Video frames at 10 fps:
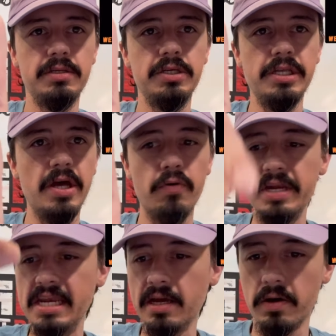You don't
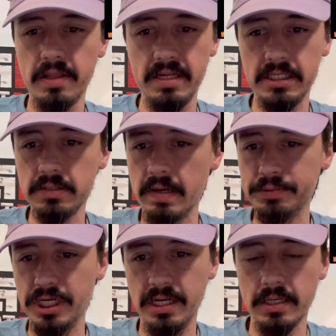need to go to the
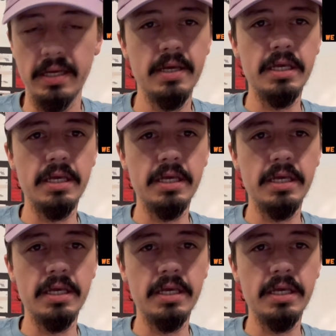description. You,